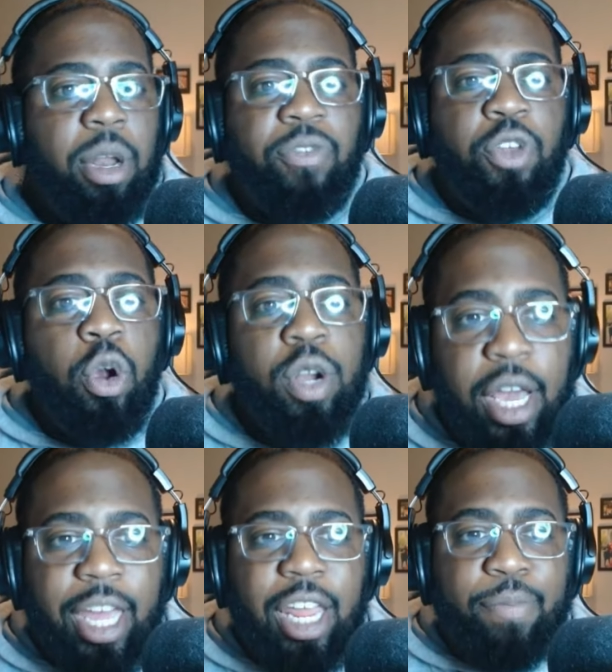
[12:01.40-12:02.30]
if you're
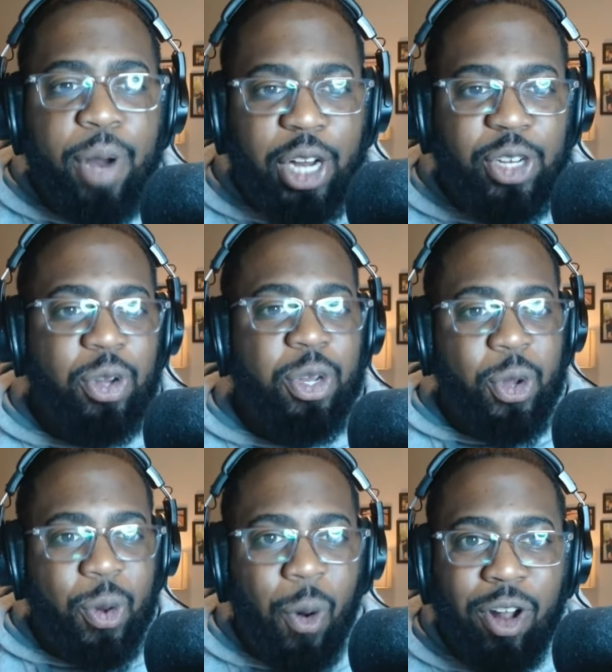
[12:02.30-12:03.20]
not getting pressure on the
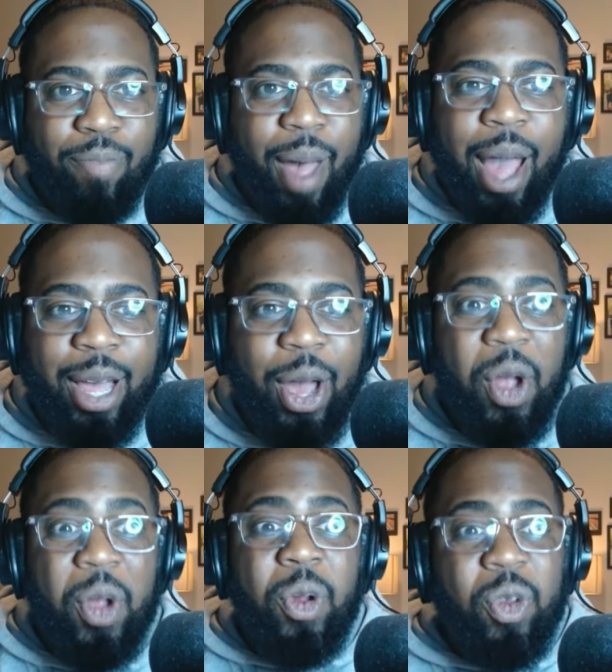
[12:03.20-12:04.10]
quarterback,
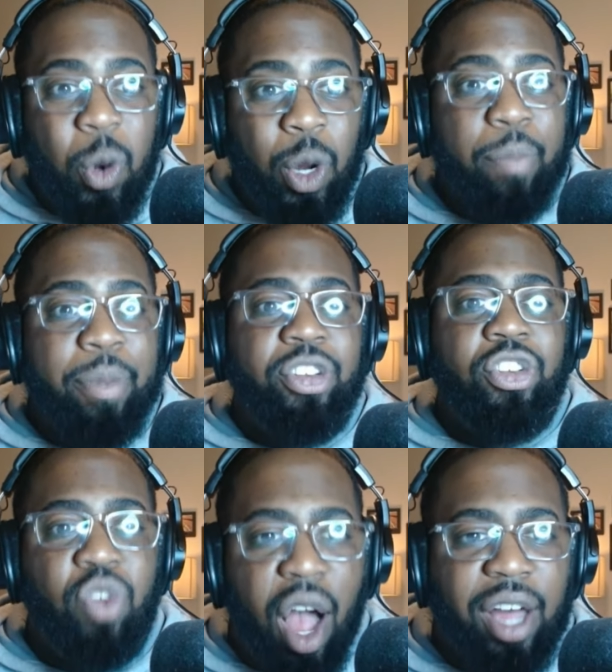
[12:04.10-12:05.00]
you're going to be
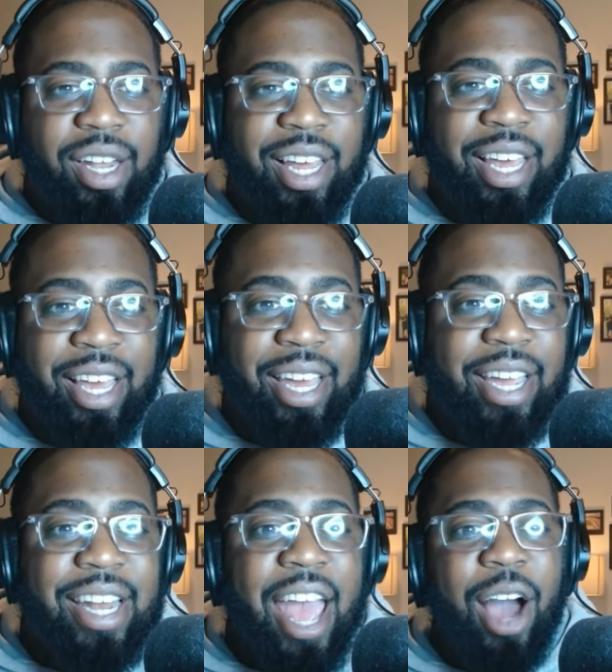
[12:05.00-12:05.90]
struggling.
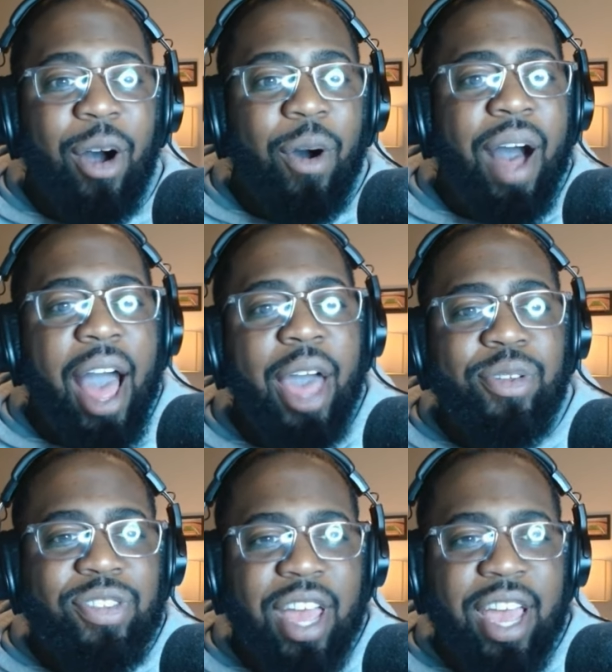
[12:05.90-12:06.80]
Now, Ohio
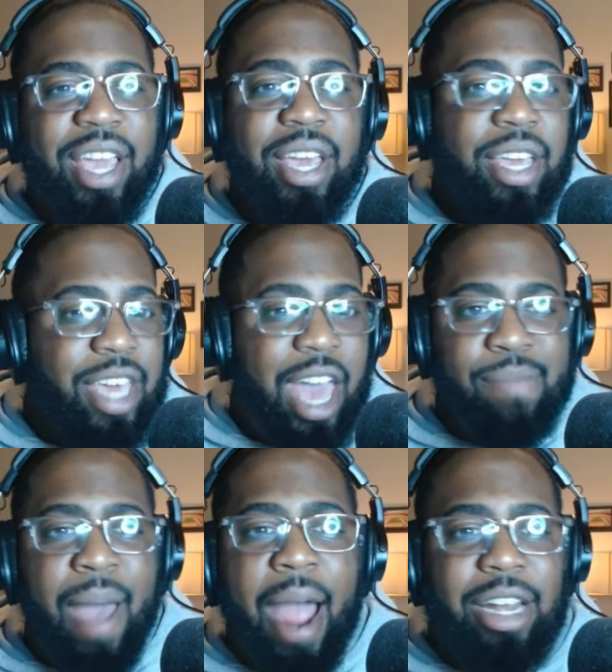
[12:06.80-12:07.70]
State,
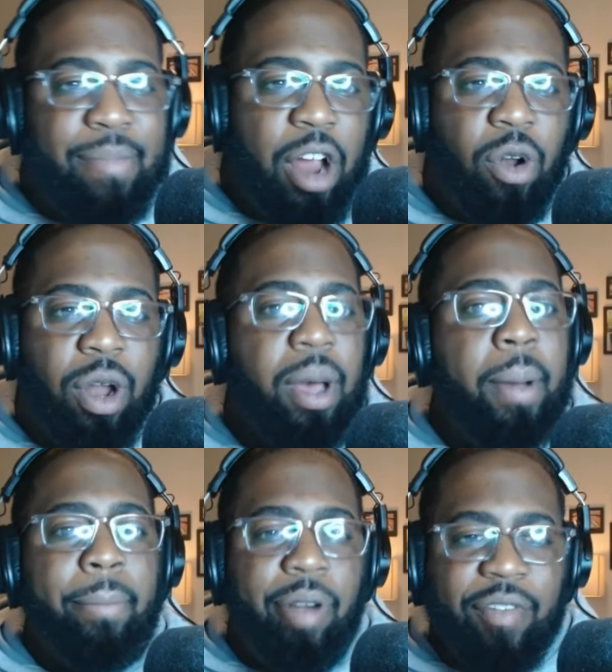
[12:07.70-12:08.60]
Cade McNamara,
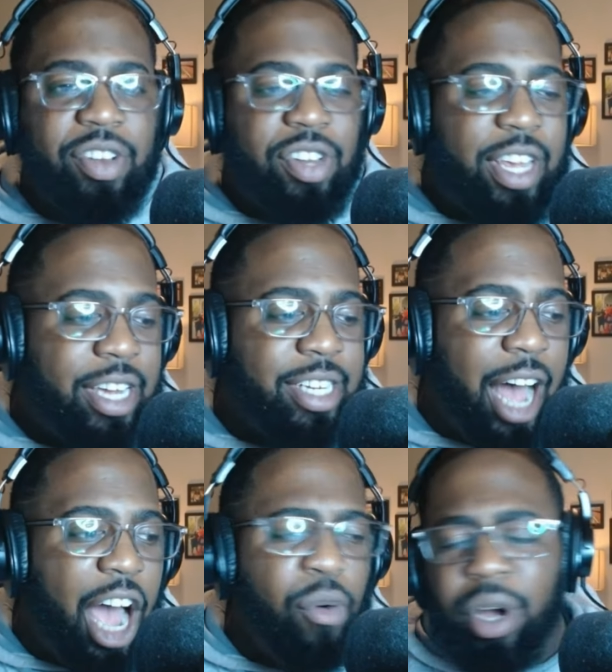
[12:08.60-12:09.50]
previously against
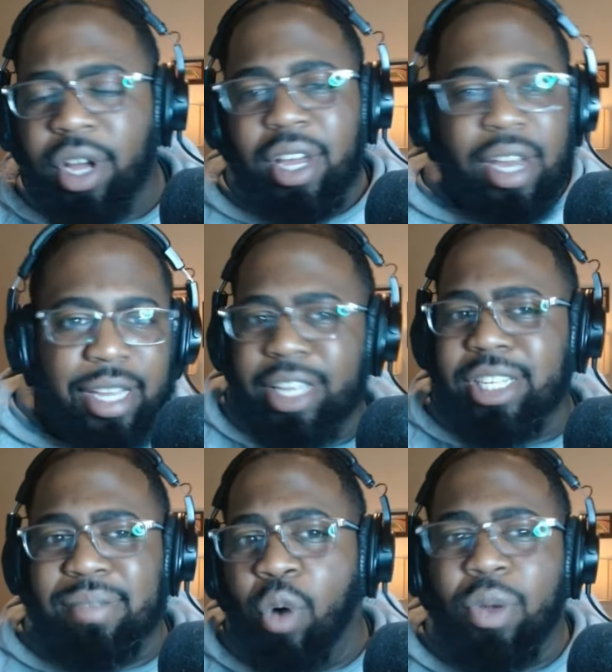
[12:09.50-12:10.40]
Iowa, did
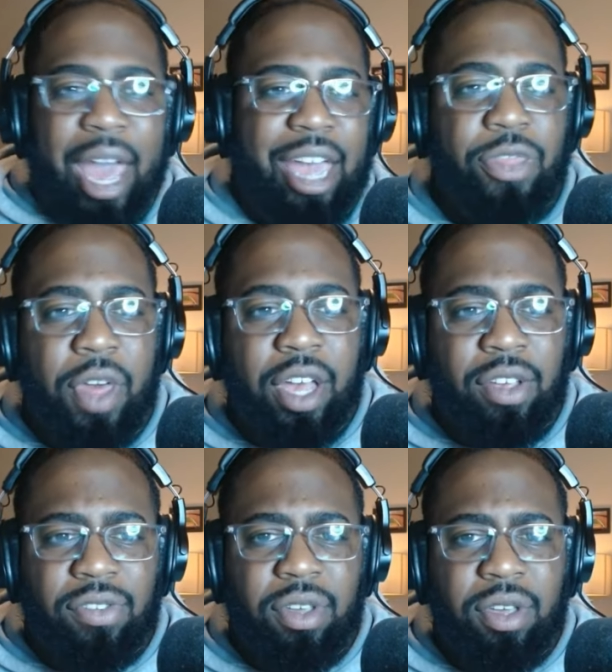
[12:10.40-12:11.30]
some okay
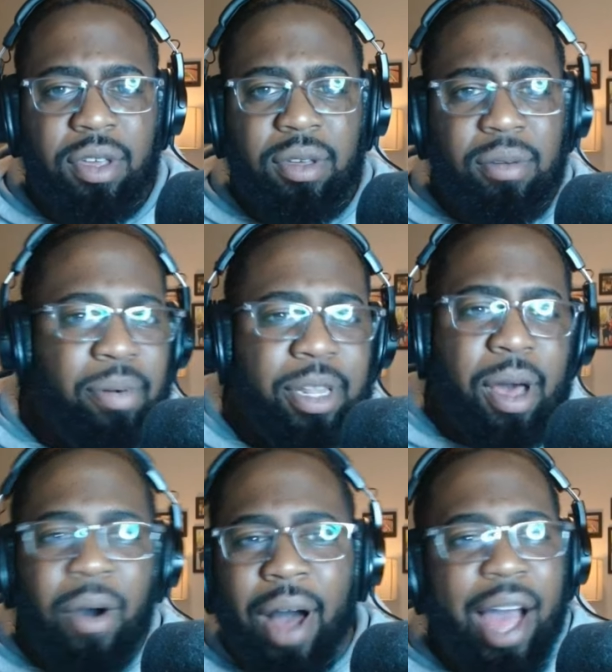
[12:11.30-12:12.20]
things. But
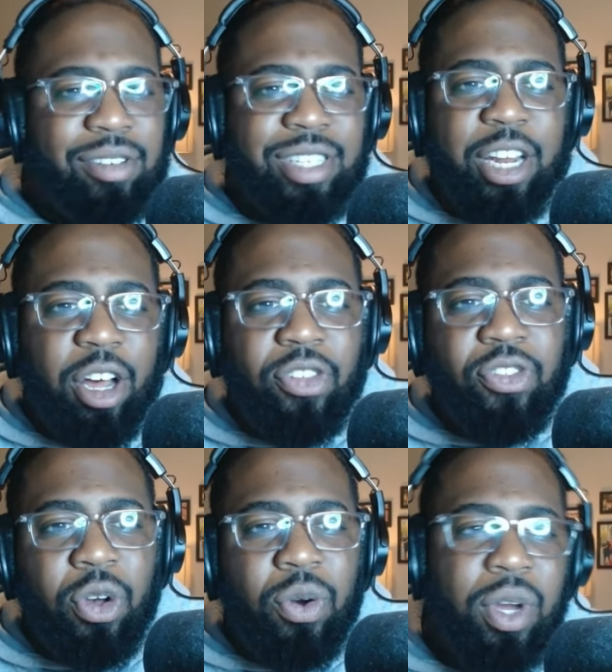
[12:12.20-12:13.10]
Ohio State
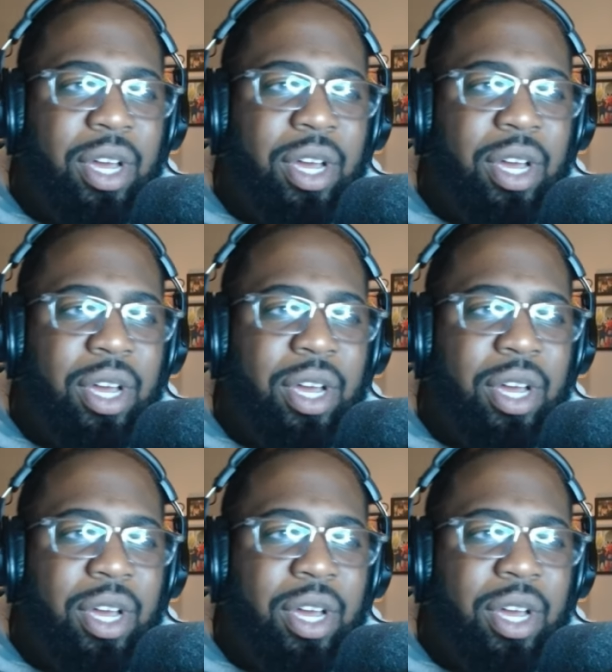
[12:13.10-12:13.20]
also